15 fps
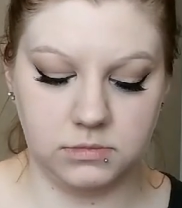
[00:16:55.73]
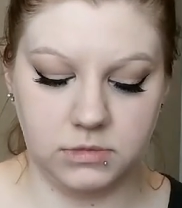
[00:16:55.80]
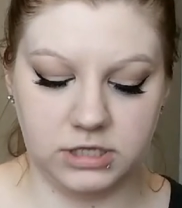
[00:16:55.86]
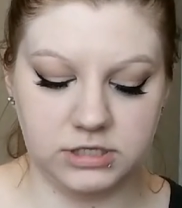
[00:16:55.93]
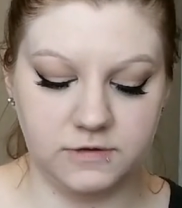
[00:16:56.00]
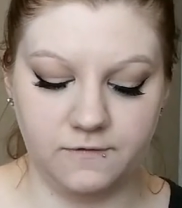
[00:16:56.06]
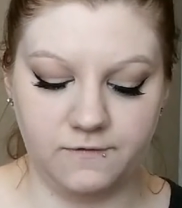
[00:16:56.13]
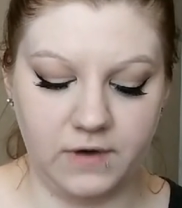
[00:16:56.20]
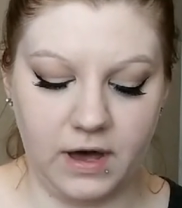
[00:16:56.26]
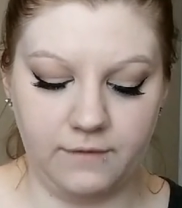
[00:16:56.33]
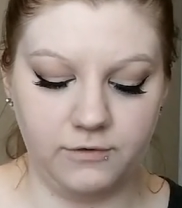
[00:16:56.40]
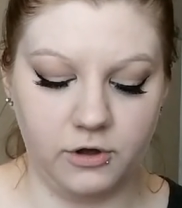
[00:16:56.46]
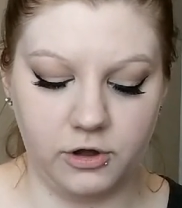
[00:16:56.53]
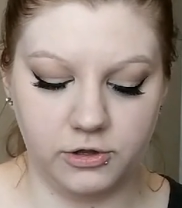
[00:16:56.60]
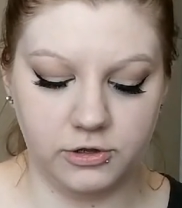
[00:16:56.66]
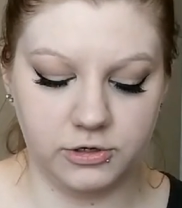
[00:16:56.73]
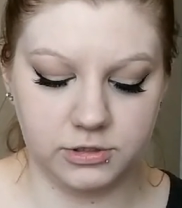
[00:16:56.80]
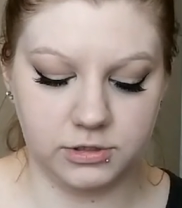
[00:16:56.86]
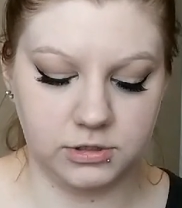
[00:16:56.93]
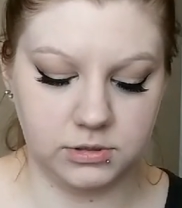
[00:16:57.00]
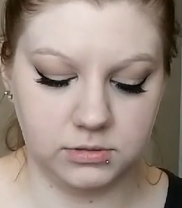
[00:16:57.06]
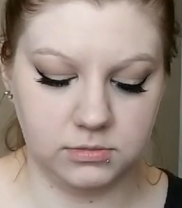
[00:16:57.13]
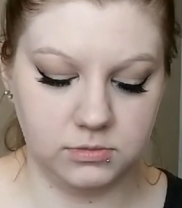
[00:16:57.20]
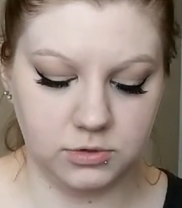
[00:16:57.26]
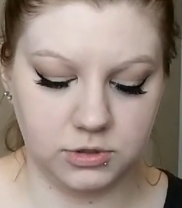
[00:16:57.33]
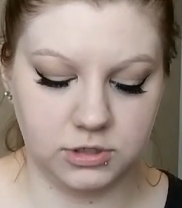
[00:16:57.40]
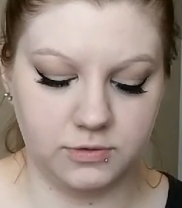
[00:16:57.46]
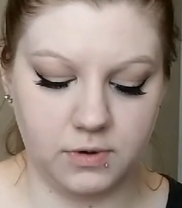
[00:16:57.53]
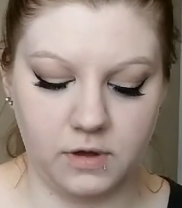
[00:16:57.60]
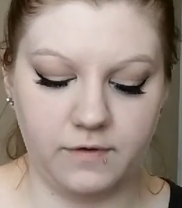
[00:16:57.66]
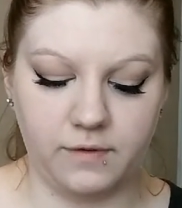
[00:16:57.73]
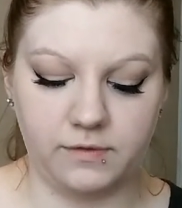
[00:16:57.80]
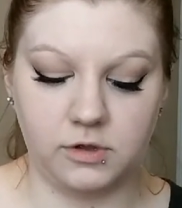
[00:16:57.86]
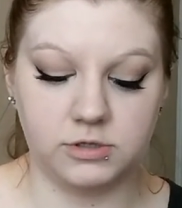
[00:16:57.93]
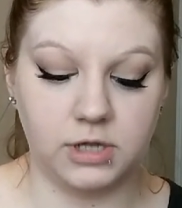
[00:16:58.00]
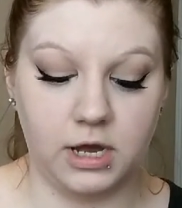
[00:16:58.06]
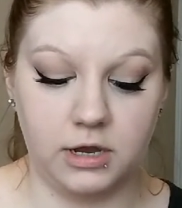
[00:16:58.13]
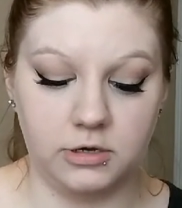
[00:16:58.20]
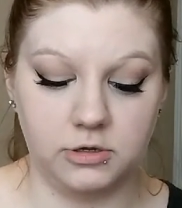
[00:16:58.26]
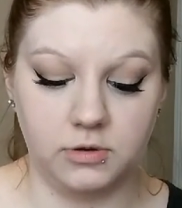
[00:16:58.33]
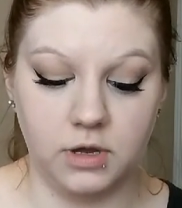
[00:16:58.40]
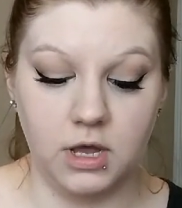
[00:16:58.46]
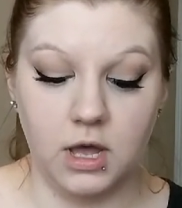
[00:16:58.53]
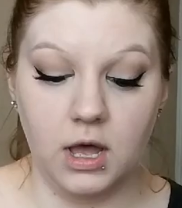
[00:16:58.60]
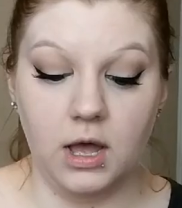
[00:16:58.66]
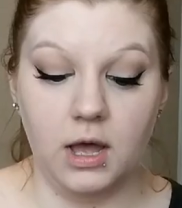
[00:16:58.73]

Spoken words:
less than $5 or around $5. I don't know.